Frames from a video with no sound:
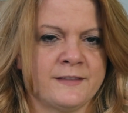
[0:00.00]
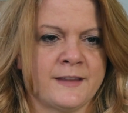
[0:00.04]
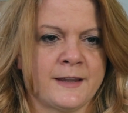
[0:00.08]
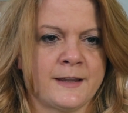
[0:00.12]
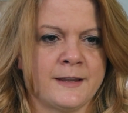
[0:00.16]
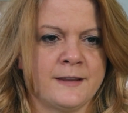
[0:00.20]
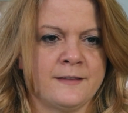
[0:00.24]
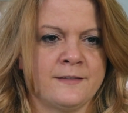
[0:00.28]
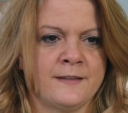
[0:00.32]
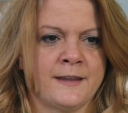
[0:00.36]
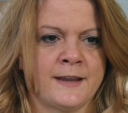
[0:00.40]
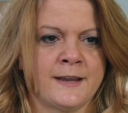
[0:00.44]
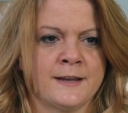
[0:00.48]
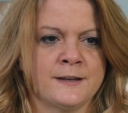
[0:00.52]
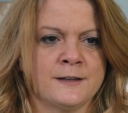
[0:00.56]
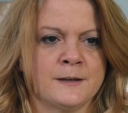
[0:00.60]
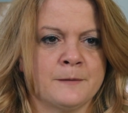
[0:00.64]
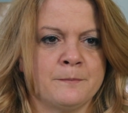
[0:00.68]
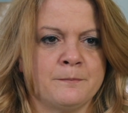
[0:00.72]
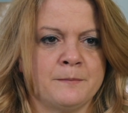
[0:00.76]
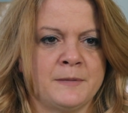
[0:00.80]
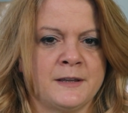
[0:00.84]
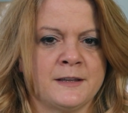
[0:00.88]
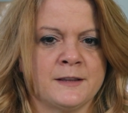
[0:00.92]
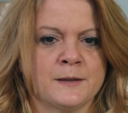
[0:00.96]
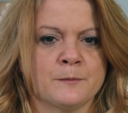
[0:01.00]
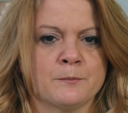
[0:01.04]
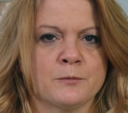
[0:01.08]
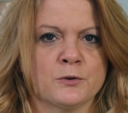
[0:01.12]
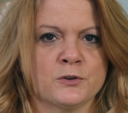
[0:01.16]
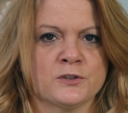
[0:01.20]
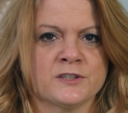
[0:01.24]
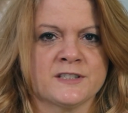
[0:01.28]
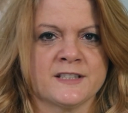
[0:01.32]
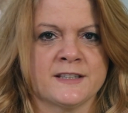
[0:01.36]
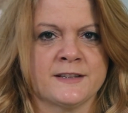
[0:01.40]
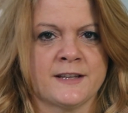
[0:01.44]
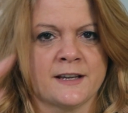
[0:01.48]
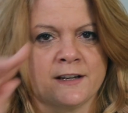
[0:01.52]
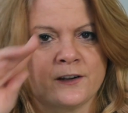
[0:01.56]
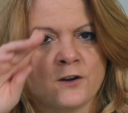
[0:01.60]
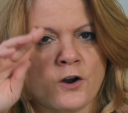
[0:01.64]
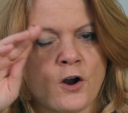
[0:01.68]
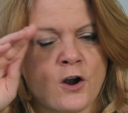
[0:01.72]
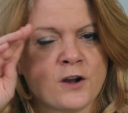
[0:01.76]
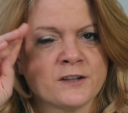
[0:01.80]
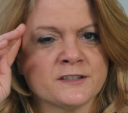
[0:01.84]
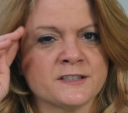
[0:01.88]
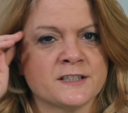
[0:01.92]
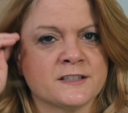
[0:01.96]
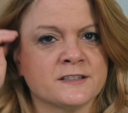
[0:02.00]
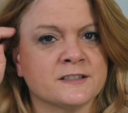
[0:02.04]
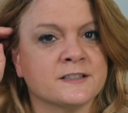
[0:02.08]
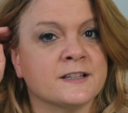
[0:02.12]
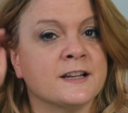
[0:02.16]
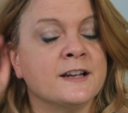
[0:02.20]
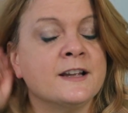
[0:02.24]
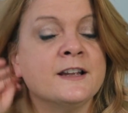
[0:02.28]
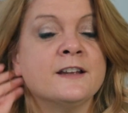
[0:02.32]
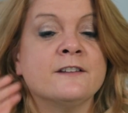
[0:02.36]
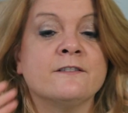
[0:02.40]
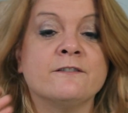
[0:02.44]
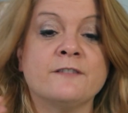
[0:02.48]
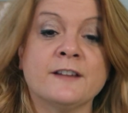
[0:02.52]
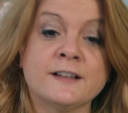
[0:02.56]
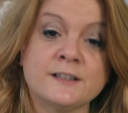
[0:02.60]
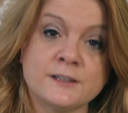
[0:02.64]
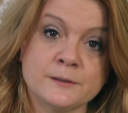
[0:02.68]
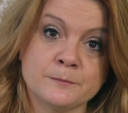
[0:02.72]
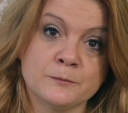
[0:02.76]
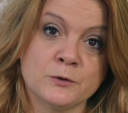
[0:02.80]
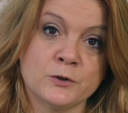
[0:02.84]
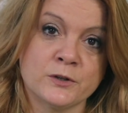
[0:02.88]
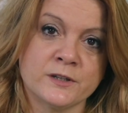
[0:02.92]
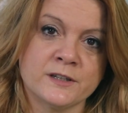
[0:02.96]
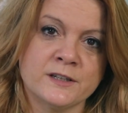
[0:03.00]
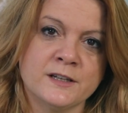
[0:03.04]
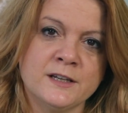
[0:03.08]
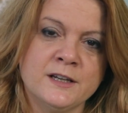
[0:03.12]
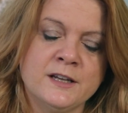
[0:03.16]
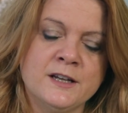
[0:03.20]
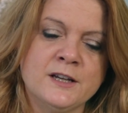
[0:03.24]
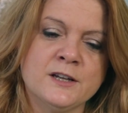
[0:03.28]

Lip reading: They end up being the person that causes victimhood.